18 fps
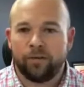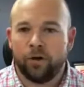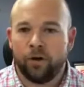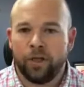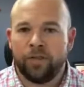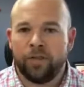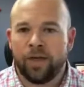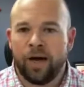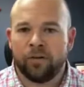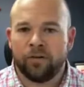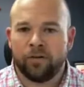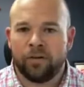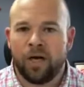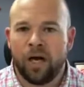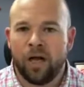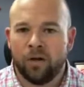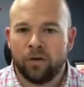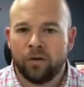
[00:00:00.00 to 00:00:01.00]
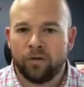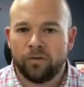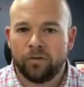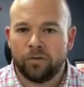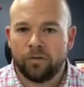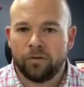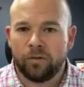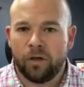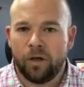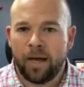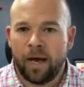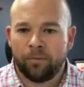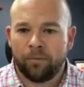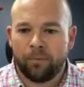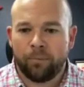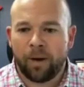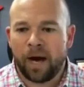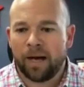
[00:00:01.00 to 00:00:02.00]
$30,000 out
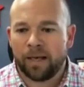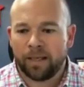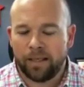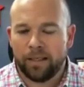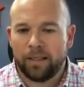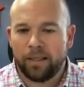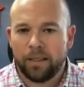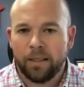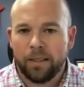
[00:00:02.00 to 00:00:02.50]
the pocket